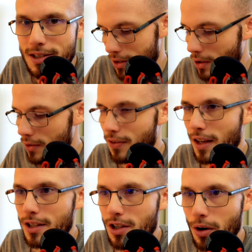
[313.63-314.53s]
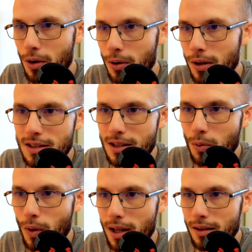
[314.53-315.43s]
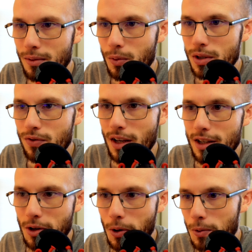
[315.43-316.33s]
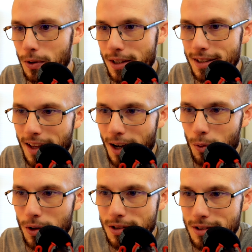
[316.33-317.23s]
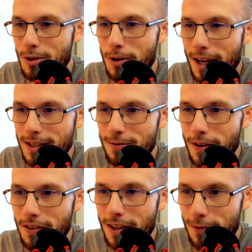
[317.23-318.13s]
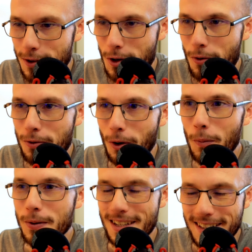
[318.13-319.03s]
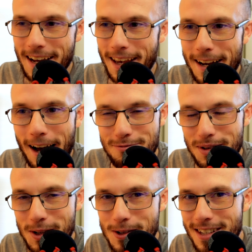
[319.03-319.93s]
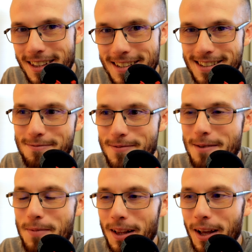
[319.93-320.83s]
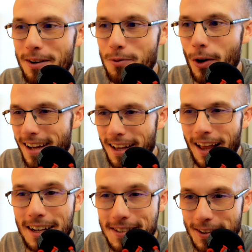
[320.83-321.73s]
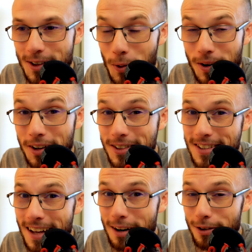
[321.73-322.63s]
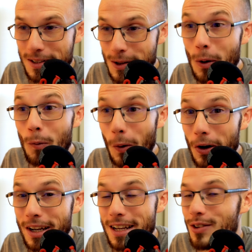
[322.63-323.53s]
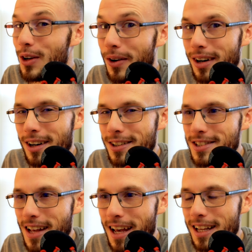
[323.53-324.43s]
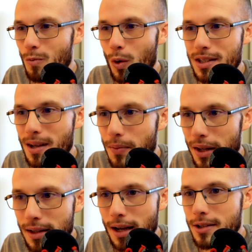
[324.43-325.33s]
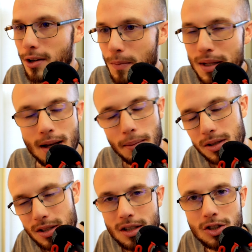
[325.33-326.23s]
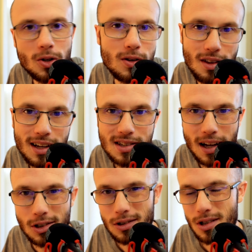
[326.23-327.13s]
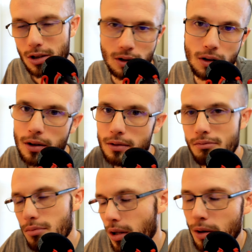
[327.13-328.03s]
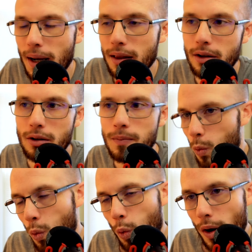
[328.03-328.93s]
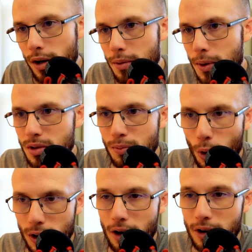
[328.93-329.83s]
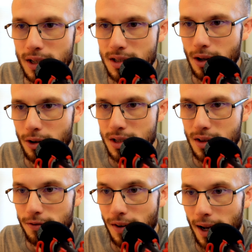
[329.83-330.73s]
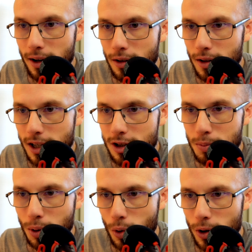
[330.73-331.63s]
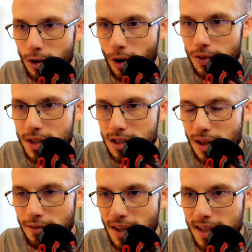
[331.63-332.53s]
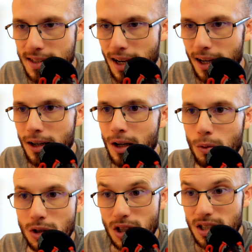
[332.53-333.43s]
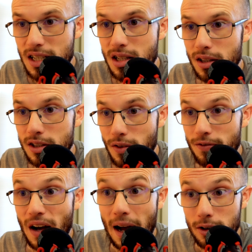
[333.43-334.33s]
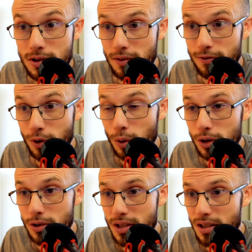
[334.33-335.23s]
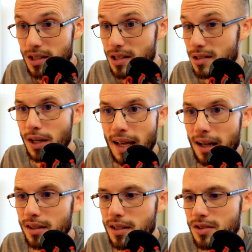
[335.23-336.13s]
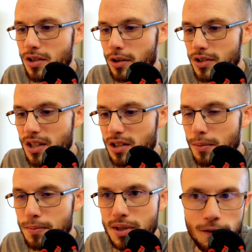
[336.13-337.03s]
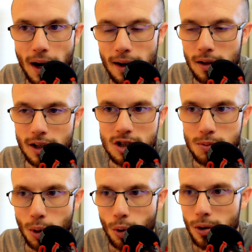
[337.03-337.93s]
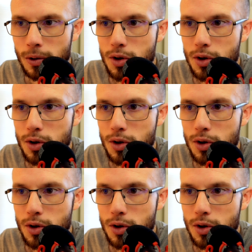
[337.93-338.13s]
It's called VS Code. Let's see, when was VS Code released? That was 2015. So for almost a decade, I've been using this in my line of work, and I still don't understand everything. So don't worry if you don't understand what something does or means. I'm just going to show you the essentials, and you'll learn little by little. One of the most important areas here is the File Explorer on this left-hand side, which just has a list of files and folders. And this is analogous to your system's File Explorer.